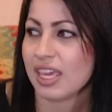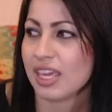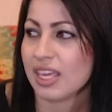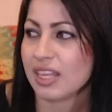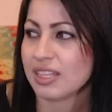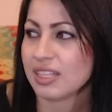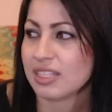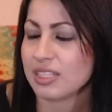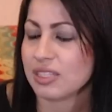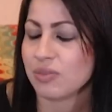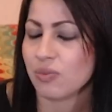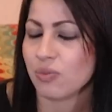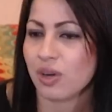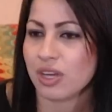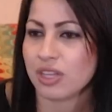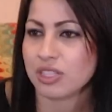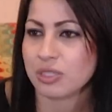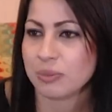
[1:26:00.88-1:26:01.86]
he doesn't
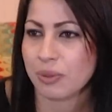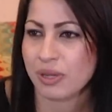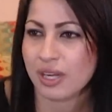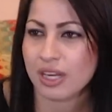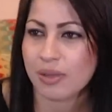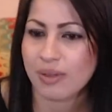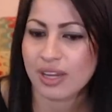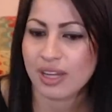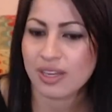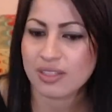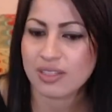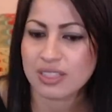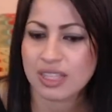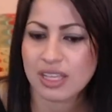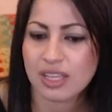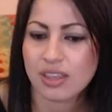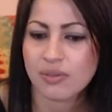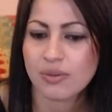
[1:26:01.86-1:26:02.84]
want to put anyone
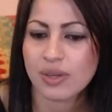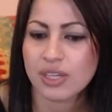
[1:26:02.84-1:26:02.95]
else in the